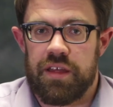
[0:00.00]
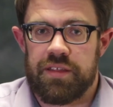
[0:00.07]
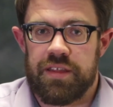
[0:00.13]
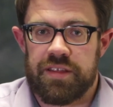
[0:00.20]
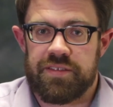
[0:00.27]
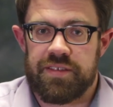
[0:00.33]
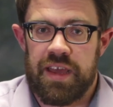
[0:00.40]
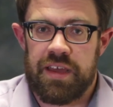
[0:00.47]

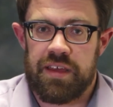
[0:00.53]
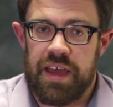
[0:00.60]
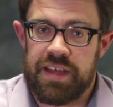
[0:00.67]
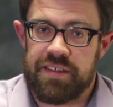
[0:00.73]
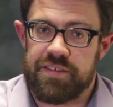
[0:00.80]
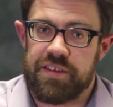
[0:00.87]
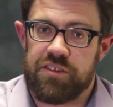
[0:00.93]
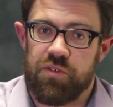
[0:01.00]
that say
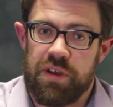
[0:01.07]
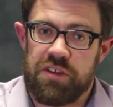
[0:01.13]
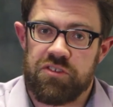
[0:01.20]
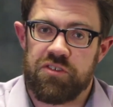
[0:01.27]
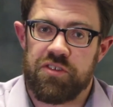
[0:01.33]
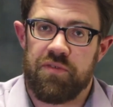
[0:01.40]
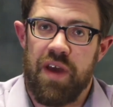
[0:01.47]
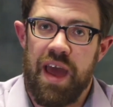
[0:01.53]
in
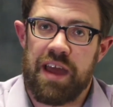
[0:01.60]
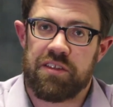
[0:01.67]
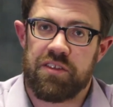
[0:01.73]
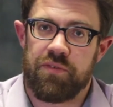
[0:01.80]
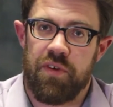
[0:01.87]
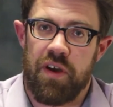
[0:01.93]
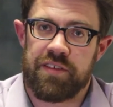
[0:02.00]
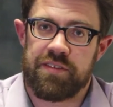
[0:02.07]
situations of
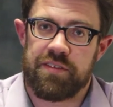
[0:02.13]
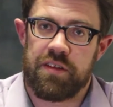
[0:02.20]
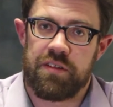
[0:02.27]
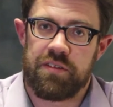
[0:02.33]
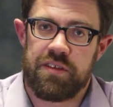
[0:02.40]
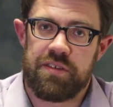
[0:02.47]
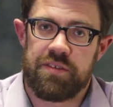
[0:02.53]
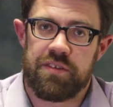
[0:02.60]
active
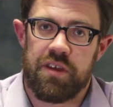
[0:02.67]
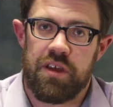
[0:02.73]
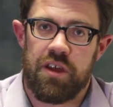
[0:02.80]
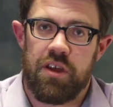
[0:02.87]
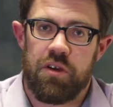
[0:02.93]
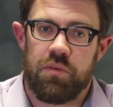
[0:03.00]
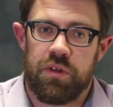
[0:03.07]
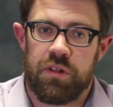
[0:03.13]
hostilities,
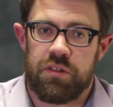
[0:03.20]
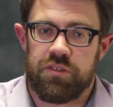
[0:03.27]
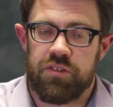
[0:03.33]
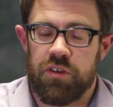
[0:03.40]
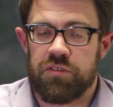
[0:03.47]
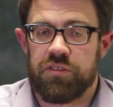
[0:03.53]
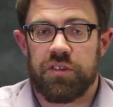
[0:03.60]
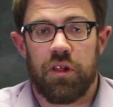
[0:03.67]
we'll
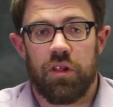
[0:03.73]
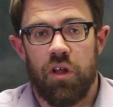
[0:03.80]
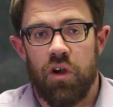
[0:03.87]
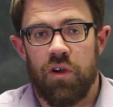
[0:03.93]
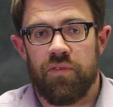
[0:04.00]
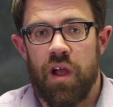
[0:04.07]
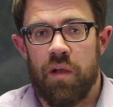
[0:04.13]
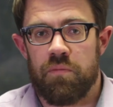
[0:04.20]
turn to the
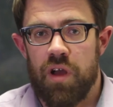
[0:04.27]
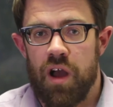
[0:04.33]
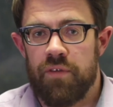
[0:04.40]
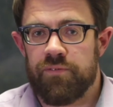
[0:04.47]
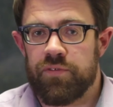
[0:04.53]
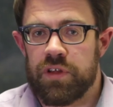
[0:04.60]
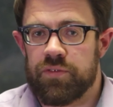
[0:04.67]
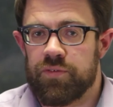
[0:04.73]
law of armed
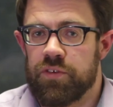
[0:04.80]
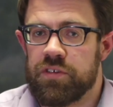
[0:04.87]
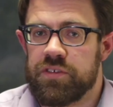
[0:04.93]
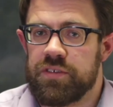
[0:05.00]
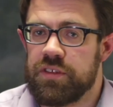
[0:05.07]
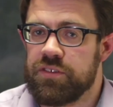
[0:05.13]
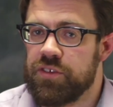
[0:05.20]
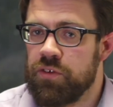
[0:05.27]
conflict
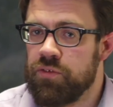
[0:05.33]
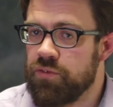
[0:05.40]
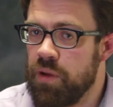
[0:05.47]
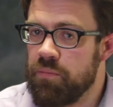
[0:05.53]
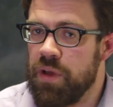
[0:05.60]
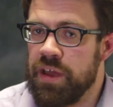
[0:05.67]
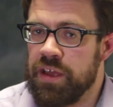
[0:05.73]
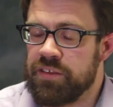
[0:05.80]
first. And so,
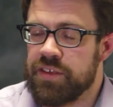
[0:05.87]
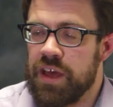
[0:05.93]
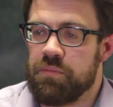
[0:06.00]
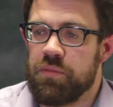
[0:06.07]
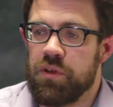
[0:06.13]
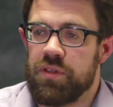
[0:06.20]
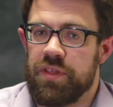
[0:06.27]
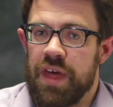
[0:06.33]
from my
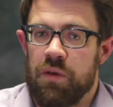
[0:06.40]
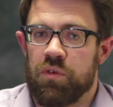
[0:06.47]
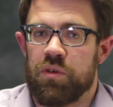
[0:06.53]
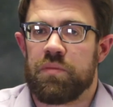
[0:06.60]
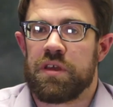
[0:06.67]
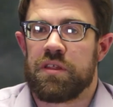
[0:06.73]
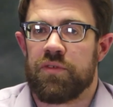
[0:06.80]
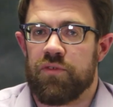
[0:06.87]
example, that will
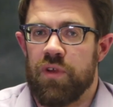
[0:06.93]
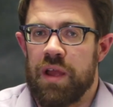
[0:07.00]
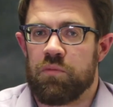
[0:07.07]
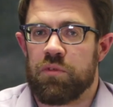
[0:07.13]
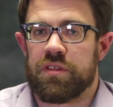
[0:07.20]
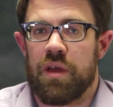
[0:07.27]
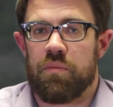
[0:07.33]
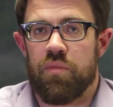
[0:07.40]
be the
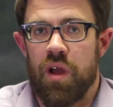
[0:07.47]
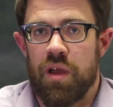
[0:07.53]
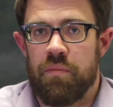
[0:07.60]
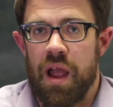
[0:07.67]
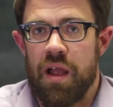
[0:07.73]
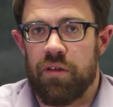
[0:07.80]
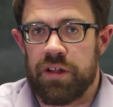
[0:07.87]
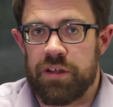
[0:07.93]
framework that
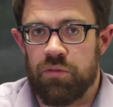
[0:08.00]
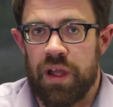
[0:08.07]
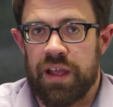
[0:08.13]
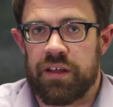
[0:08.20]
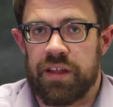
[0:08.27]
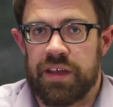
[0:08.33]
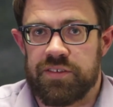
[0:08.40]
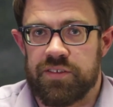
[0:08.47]
primarily
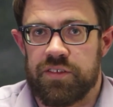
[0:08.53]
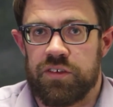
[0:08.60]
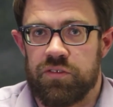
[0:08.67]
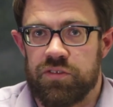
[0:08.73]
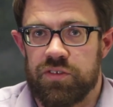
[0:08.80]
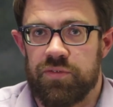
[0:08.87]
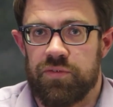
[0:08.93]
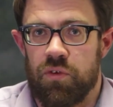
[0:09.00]
regulates the
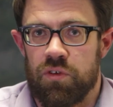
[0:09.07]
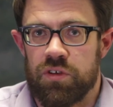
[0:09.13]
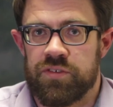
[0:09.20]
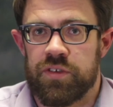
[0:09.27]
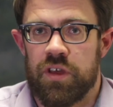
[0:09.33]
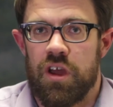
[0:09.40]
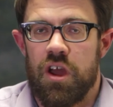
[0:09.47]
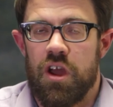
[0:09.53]
use of
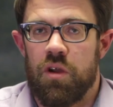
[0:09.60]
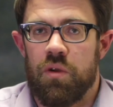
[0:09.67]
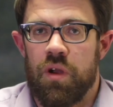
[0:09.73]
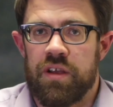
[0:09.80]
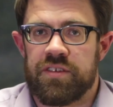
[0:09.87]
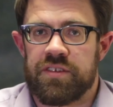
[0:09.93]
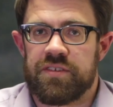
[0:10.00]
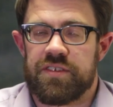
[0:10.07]
force.
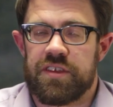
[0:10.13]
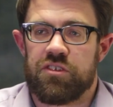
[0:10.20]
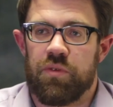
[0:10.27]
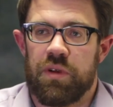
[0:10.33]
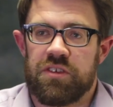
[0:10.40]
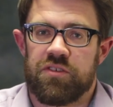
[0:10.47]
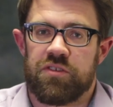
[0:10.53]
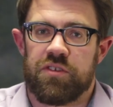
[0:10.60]
Whereas in
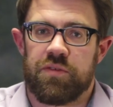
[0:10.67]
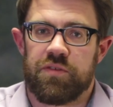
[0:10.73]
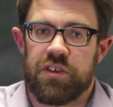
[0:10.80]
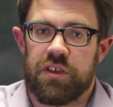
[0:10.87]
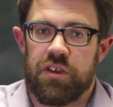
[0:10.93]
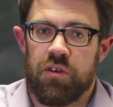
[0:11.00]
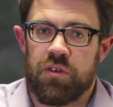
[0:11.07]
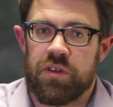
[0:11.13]
situations of
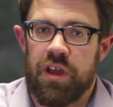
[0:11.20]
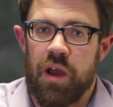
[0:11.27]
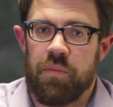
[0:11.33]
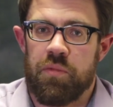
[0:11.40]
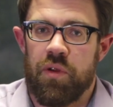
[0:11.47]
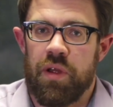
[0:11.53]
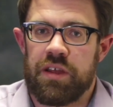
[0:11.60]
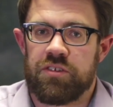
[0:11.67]
security
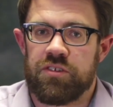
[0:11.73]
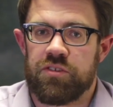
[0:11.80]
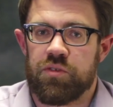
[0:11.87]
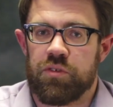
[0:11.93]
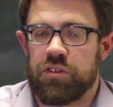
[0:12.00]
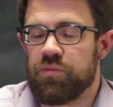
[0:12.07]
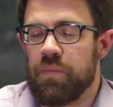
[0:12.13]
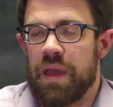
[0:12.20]

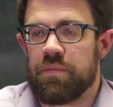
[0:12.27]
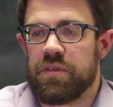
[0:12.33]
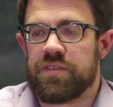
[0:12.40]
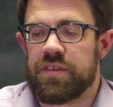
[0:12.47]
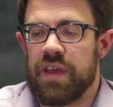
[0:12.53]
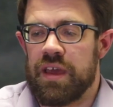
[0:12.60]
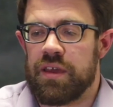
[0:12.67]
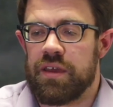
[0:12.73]
operations, which may be,
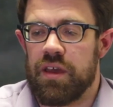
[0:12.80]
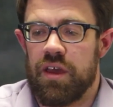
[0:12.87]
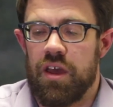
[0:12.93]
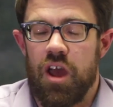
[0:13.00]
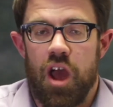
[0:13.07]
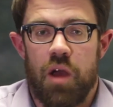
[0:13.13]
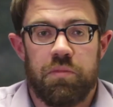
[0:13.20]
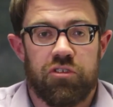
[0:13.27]
say,
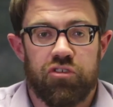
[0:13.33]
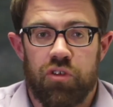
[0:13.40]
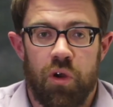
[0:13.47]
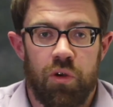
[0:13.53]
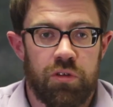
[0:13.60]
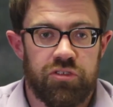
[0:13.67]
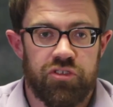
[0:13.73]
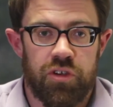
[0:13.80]
a
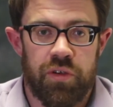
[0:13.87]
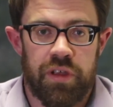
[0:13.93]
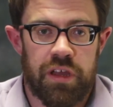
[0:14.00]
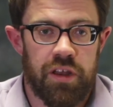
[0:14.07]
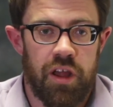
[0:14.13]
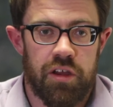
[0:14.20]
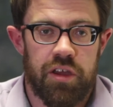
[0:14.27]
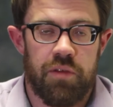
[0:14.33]
patrol during
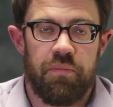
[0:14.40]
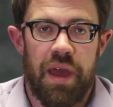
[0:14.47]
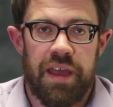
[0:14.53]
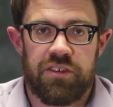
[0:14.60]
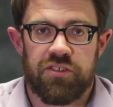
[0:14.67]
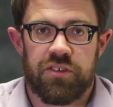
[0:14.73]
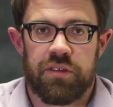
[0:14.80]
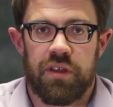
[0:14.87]
an
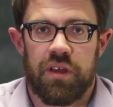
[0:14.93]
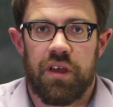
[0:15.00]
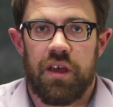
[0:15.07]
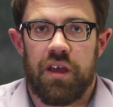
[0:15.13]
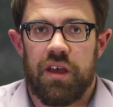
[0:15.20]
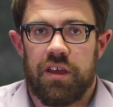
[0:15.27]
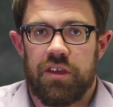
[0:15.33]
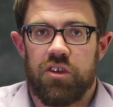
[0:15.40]
occupation,
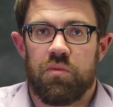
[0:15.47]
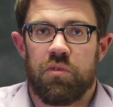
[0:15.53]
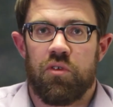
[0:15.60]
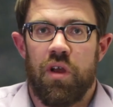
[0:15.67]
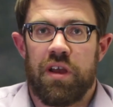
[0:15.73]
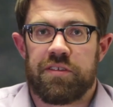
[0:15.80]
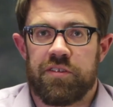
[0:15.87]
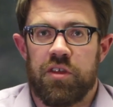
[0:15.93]
human
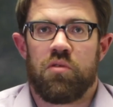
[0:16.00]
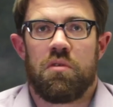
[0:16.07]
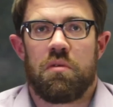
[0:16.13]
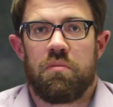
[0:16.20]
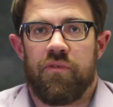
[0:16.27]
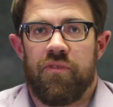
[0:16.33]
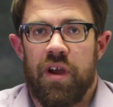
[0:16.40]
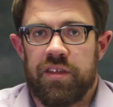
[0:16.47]
rights law will
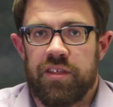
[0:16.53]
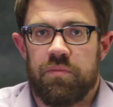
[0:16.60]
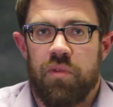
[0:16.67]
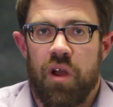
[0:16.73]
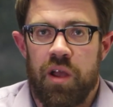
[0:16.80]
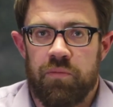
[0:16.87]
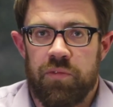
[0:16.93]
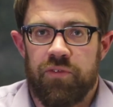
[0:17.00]
provide the
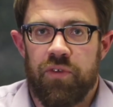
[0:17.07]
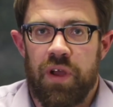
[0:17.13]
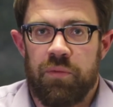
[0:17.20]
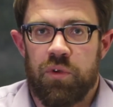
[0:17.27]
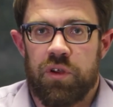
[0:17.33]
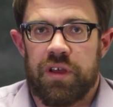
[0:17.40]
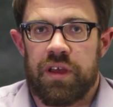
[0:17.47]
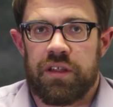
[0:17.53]
primary
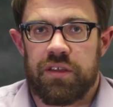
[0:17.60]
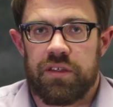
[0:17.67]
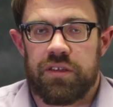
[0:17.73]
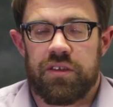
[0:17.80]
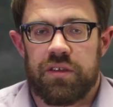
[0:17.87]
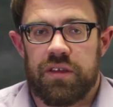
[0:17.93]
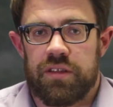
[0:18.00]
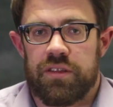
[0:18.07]
framework and
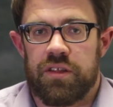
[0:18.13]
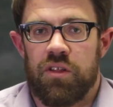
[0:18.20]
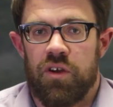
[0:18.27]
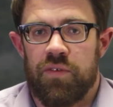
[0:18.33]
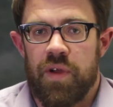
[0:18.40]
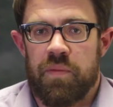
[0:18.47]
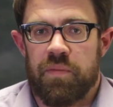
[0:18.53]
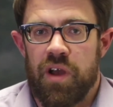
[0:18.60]
the law
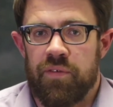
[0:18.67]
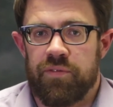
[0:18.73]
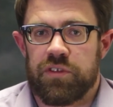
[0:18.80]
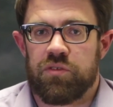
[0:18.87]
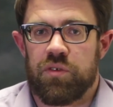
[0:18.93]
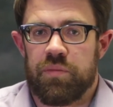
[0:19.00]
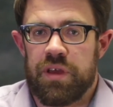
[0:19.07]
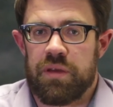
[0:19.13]
of armed
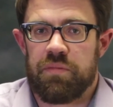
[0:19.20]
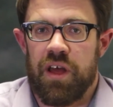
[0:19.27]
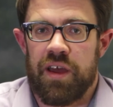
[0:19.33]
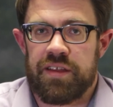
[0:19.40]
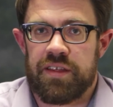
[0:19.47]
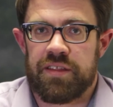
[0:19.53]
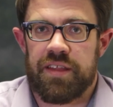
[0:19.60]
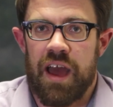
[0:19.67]
conflict will be
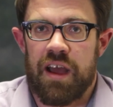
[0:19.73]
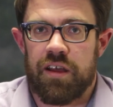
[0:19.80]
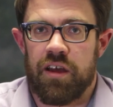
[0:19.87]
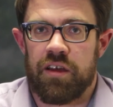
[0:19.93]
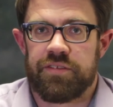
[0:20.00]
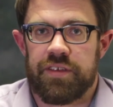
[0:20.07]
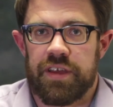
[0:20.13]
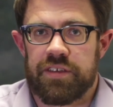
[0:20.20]
applied in that
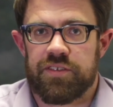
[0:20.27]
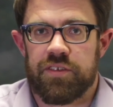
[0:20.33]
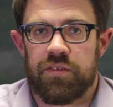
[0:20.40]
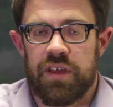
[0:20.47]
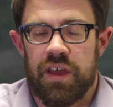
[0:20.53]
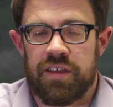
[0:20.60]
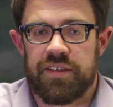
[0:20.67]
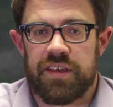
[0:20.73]
context. So,
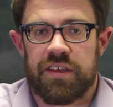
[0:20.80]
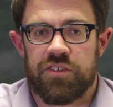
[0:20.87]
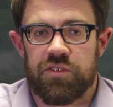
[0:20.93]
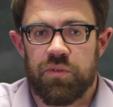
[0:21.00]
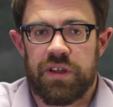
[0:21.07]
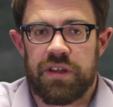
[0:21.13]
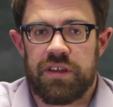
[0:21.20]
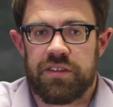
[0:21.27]
the idea is
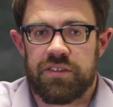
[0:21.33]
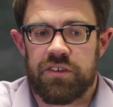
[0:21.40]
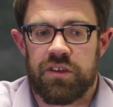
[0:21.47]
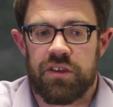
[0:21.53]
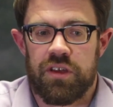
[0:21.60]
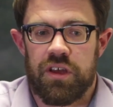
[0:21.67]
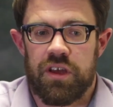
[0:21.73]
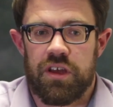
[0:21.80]
really
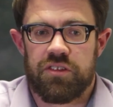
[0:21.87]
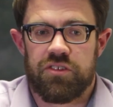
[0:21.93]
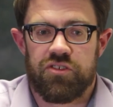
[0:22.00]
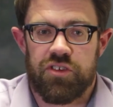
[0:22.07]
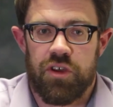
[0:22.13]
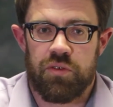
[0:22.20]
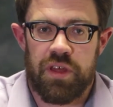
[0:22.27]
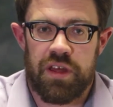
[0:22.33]
to to
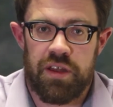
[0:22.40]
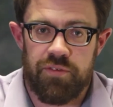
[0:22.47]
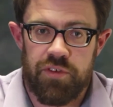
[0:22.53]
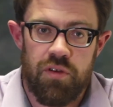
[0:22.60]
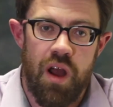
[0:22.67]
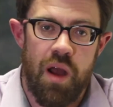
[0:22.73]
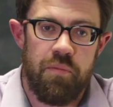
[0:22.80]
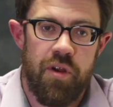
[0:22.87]
show that if
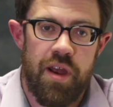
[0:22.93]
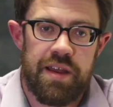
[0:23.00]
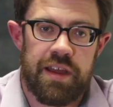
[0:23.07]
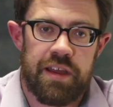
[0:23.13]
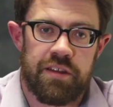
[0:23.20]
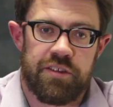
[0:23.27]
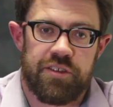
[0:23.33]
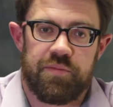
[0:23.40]
you're
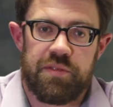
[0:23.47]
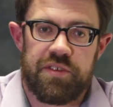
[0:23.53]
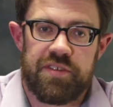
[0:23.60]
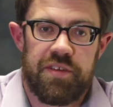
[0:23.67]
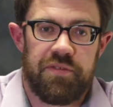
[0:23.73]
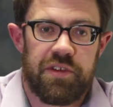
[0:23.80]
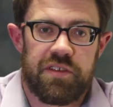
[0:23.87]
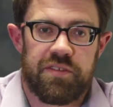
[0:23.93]
operating in a
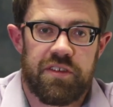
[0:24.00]
specific